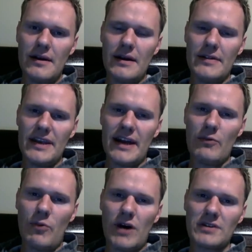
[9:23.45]
And then I
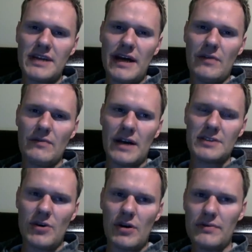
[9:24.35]
walked down, I
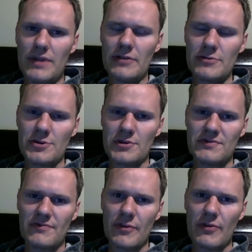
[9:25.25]
saw another
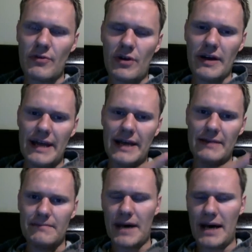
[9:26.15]
church further along ahead,